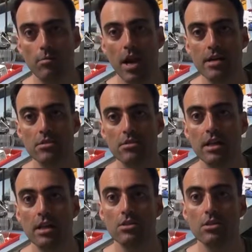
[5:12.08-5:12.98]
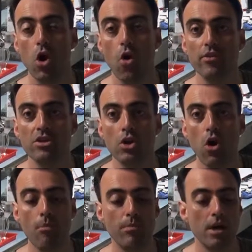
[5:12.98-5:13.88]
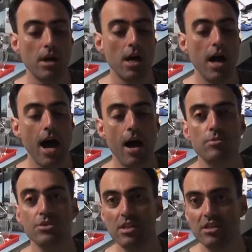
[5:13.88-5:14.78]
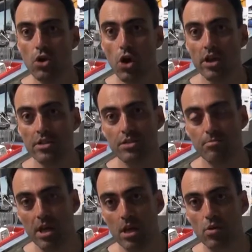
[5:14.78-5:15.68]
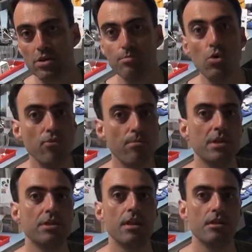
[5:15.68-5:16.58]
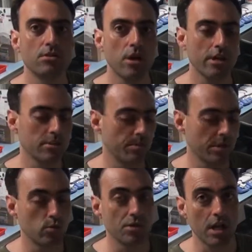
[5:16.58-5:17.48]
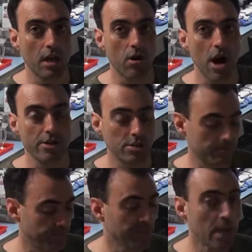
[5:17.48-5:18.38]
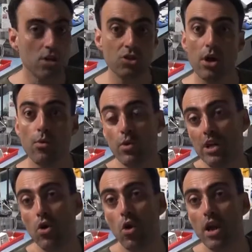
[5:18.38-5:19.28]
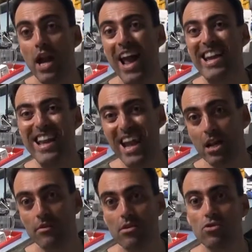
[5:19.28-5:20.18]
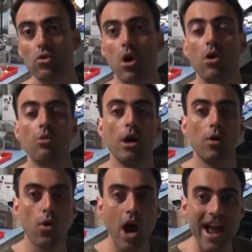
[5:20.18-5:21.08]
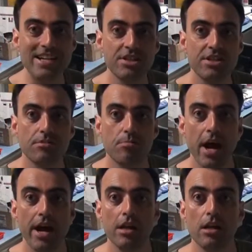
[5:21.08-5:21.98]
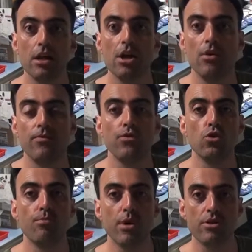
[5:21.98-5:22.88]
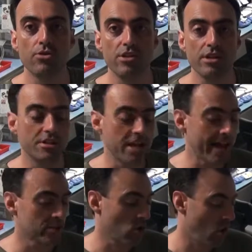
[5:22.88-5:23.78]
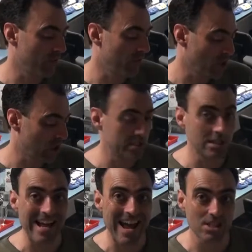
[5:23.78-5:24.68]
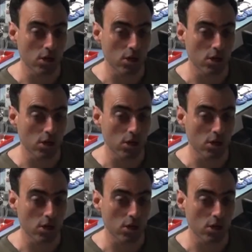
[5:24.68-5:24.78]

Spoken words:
plasticine lizard on the top. So there's no conspicuous movement and there's no conspicuous coloration. So we call it a negative control. We're anticipating few predatory attacks on the model lizard as a